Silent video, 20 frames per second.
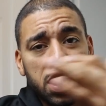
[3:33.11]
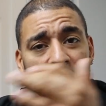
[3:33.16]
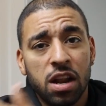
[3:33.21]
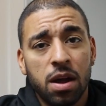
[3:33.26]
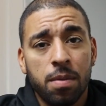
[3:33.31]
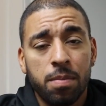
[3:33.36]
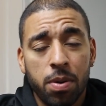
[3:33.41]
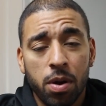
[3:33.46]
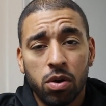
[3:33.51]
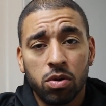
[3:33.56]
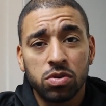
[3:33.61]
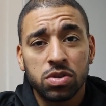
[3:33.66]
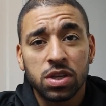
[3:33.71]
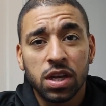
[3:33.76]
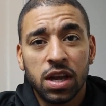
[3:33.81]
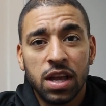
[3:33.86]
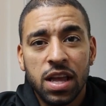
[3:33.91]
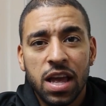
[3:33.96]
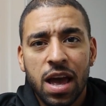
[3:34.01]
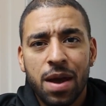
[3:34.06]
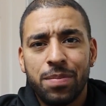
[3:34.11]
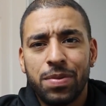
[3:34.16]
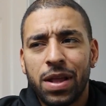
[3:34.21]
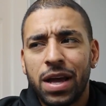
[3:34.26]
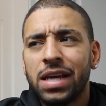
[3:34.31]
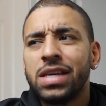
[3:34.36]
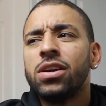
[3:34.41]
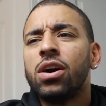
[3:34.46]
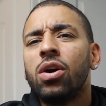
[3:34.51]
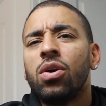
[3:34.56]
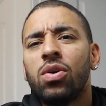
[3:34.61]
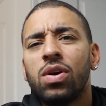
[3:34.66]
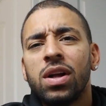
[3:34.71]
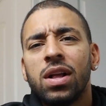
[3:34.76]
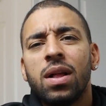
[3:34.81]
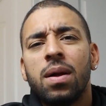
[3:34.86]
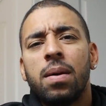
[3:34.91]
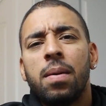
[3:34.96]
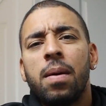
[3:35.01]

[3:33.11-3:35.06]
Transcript: get up, pose, and be like, yo,